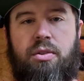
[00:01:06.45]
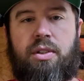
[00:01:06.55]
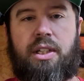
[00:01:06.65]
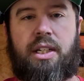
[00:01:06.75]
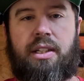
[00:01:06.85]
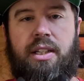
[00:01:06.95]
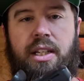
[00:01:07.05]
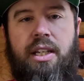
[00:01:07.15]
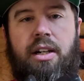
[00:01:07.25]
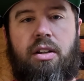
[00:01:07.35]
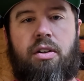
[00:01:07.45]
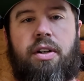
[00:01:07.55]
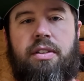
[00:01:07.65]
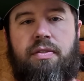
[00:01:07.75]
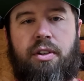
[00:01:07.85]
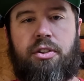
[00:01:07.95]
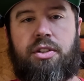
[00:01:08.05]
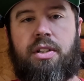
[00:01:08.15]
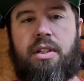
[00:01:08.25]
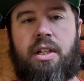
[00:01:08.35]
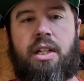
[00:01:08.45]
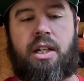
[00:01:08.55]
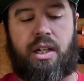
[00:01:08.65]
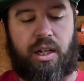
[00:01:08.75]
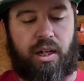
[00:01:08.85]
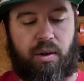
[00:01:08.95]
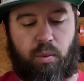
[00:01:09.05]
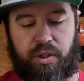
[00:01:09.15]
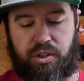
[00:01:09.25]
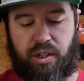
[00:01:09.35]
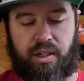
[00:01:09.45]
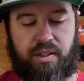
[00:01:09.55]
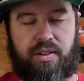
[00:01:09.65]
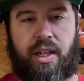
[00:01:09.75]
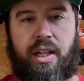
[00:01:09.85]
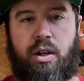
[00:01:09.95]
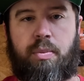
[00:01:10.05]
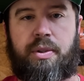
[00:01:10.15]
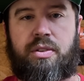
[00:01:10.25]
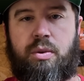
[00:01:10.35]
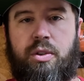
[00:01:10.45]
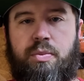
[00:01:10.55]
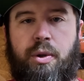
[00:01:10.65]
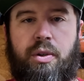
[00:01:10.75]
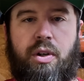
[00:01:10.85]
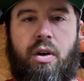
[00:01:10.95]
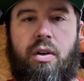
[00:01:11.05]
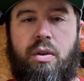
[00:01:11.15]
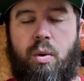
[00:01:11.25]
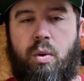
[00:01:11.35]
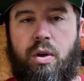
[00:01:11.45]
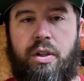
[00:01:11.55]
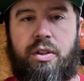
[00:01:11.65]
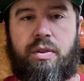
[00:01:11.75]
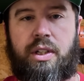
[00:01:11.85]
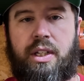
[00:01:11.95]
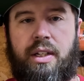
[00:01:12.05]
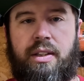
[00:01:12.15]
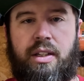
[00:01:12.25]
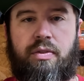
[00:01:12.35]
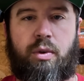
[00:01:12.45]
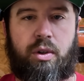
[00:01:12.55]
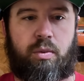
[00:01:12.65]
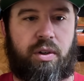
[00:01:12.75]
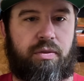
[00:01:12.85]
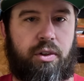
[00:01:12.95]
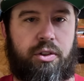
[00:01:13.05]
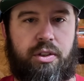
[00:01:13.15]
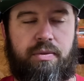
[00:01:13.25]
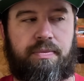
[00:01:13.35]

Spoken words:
You can get the ELRS version, which is a open source protocol, or you can get the 4-in-1 version.